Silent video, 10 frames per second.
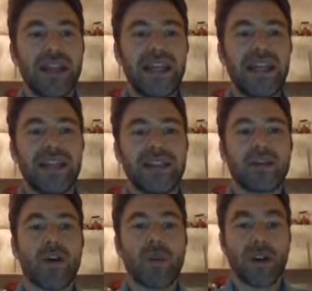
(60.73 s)
meaning it
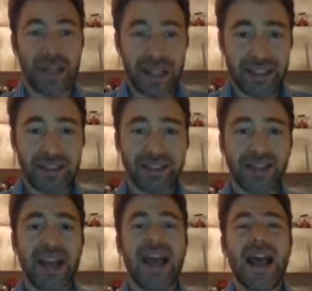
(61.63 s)
is homogeneous,
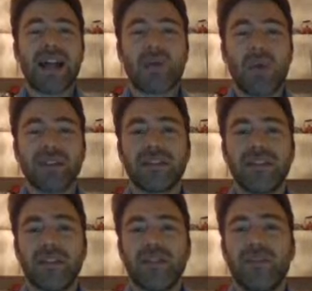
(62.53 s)
and
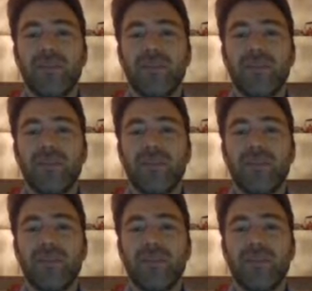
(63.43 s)
quantitative,